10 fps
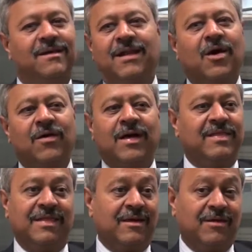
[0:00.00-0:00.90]
now
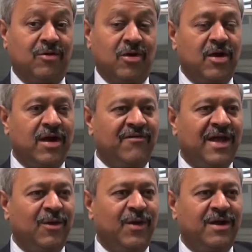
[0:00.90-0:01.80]
you're not
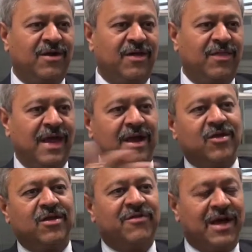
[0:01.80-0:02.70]
evaluated on that,
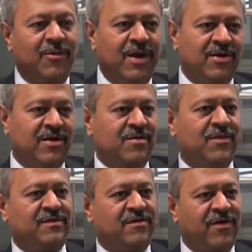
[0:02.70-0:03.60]
you're evaluated on the
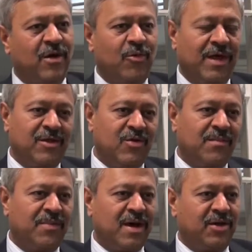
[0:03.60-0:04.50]
basis of how well you
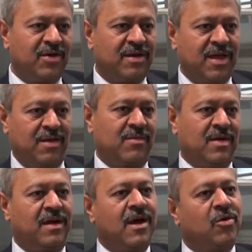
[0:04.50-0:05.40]
empower your team
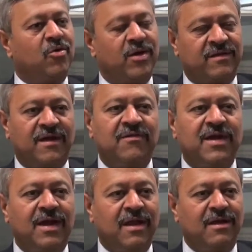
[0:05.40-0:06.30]
and how good a
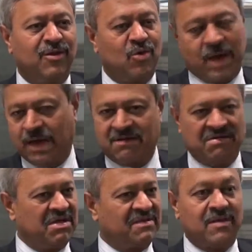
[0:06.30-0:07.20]
servant leader you are.
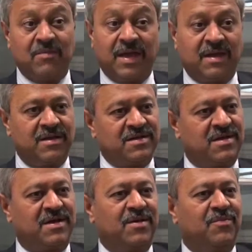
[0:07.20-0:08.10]
It's a big
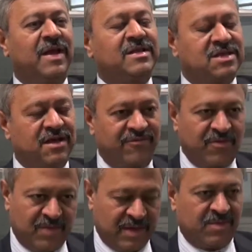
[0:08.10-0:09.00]
churn for
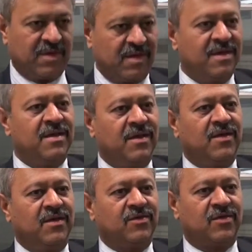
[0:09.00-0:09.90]
people.
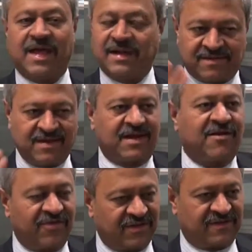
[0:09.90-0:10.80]
So that's the
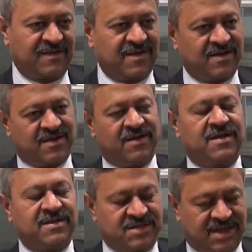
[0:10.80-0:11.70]
toughest
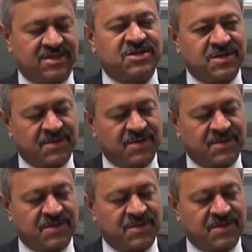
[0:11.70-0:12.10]
change.